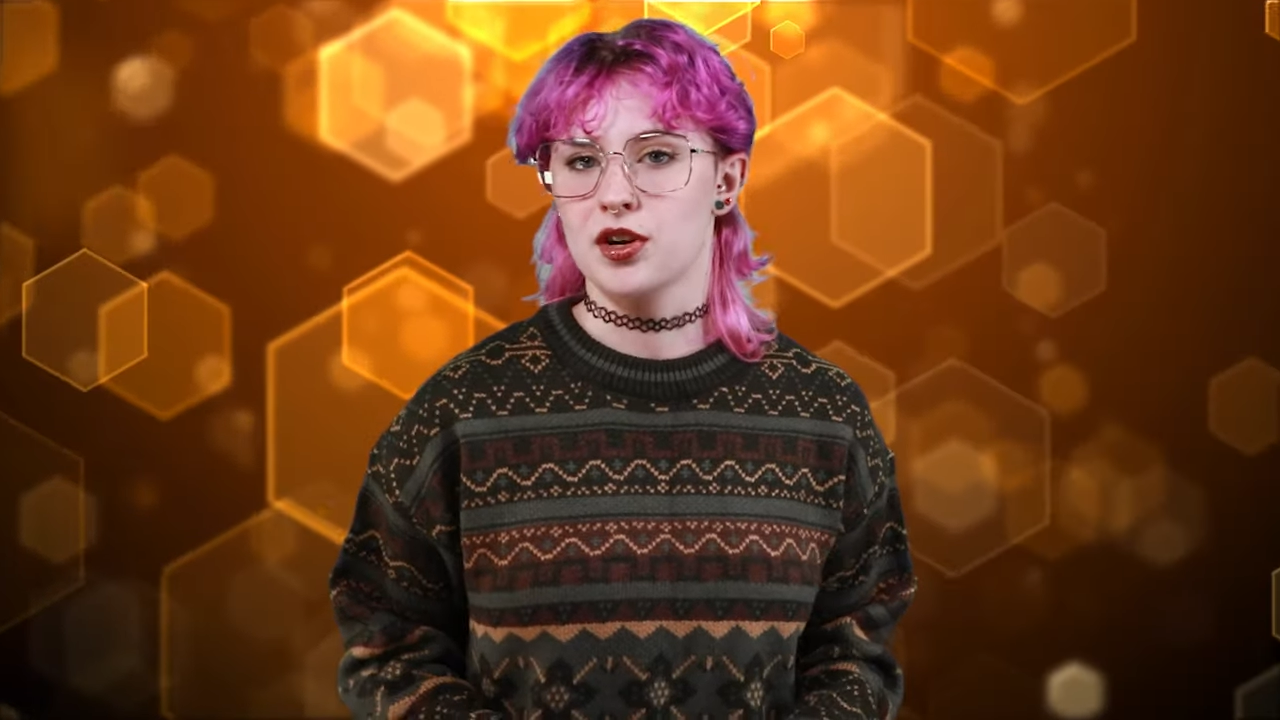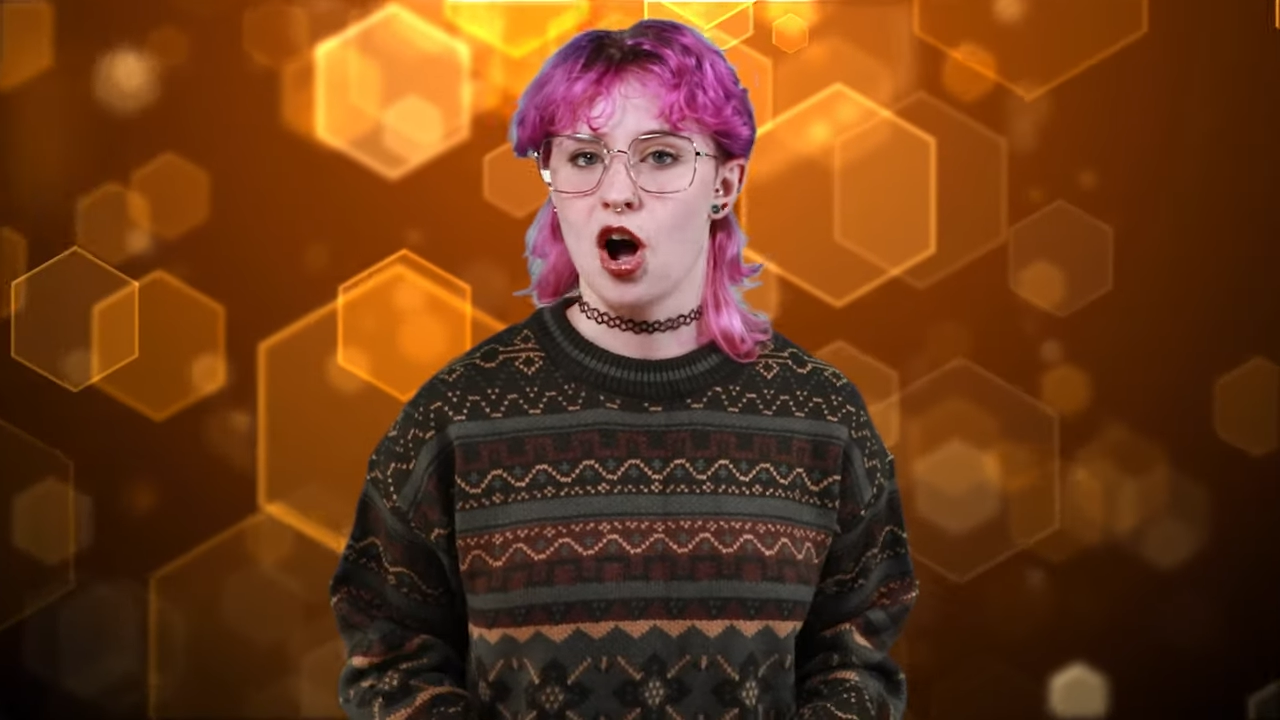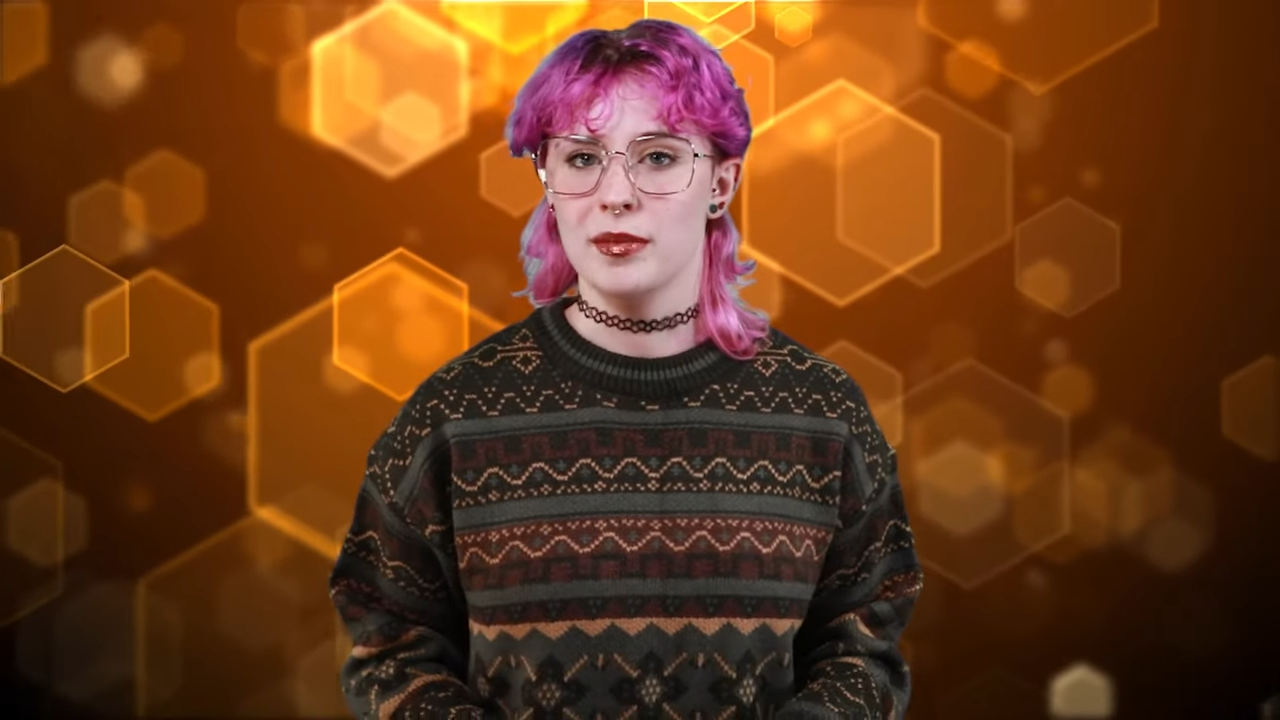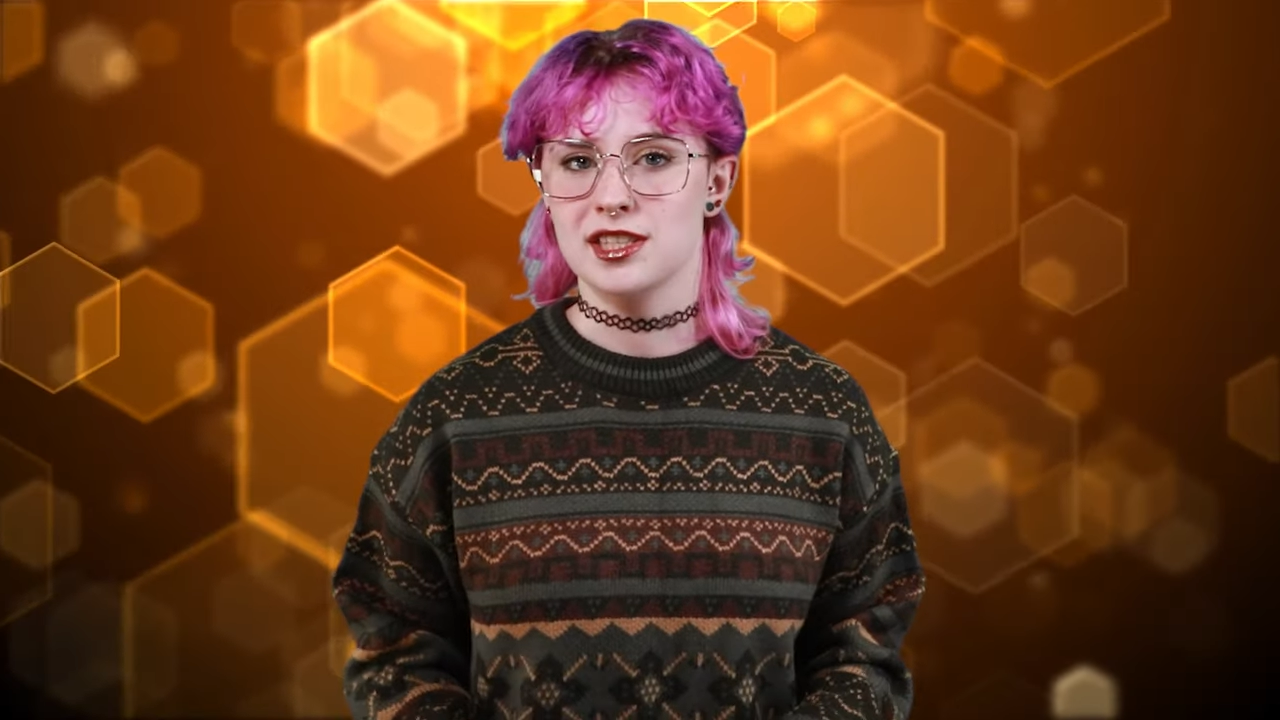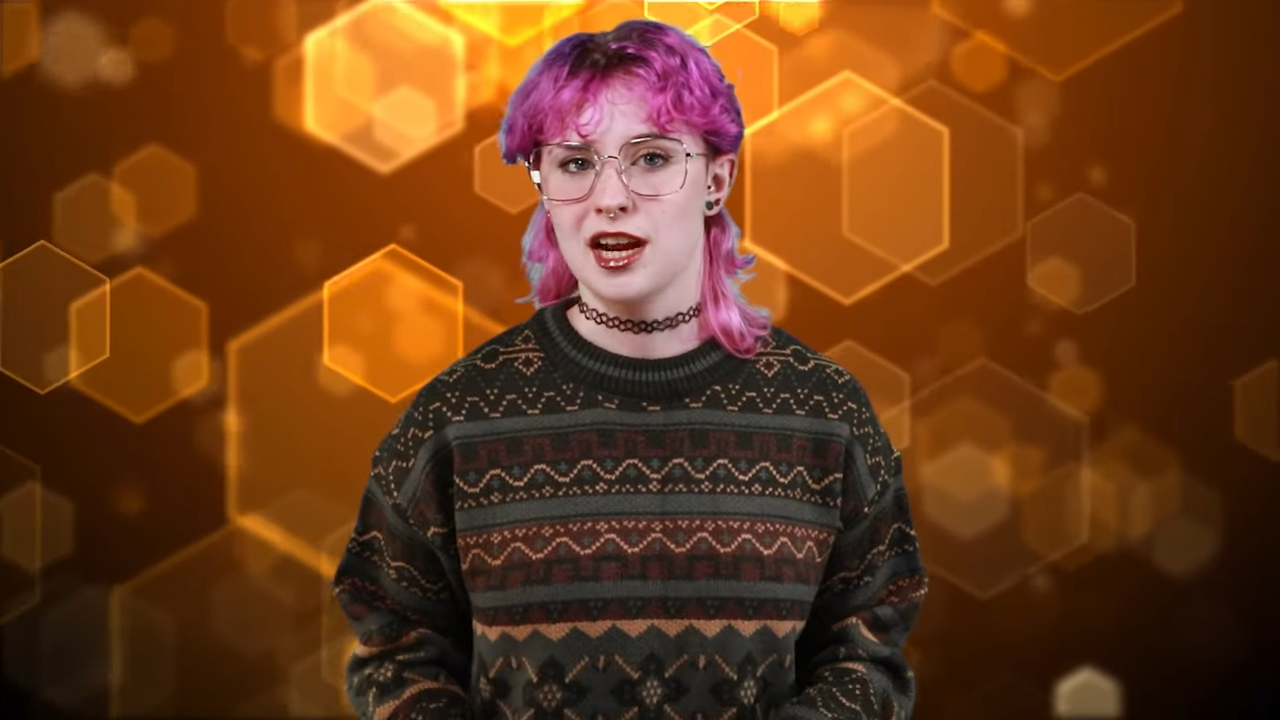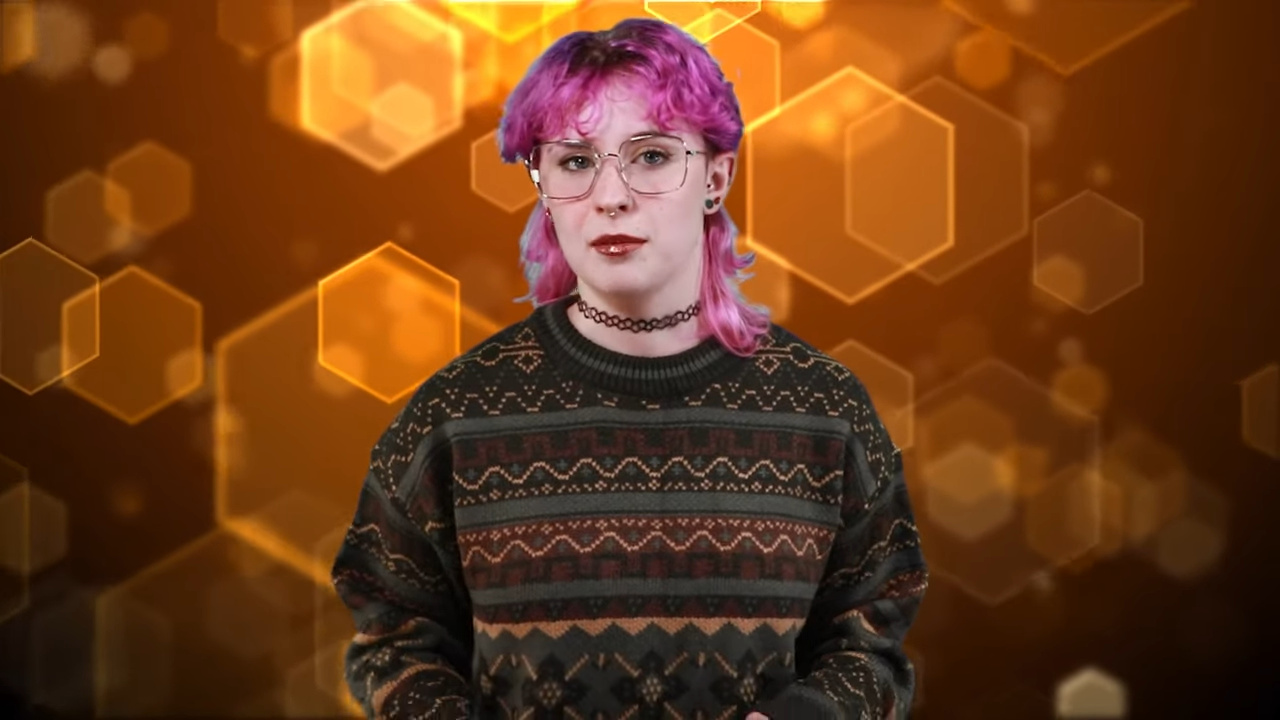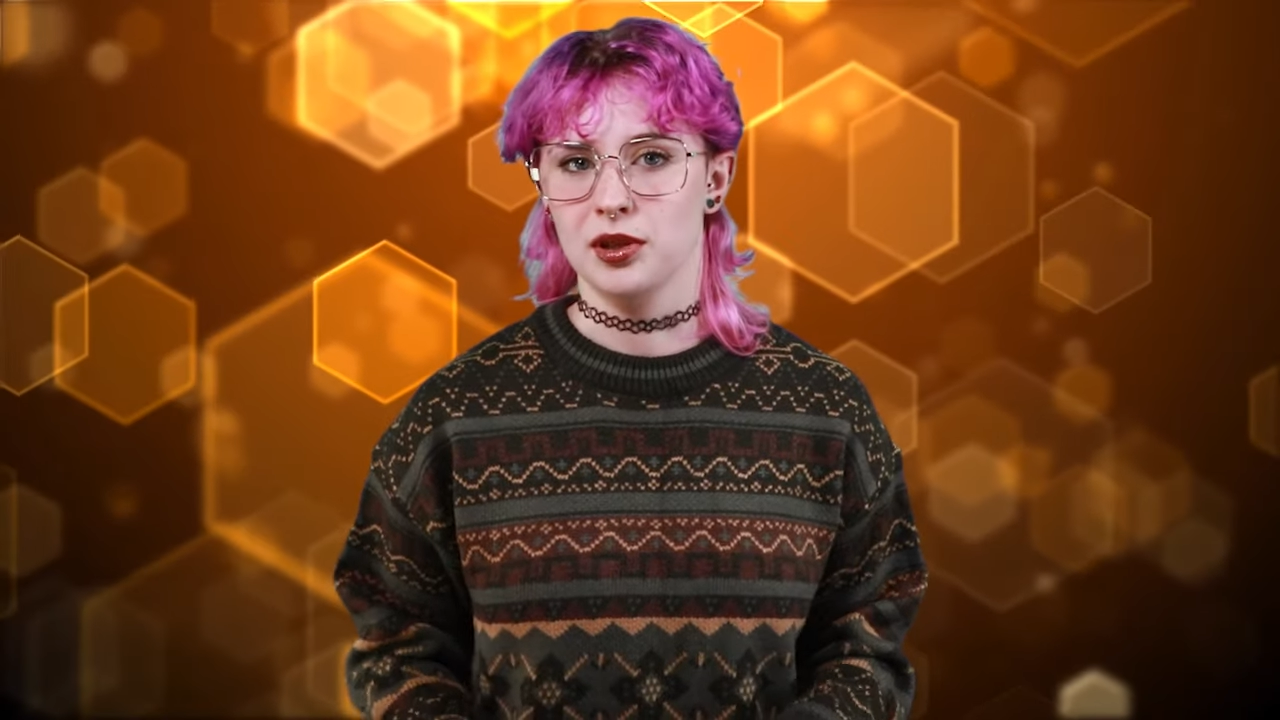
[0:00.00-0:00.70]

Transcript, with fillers: comments down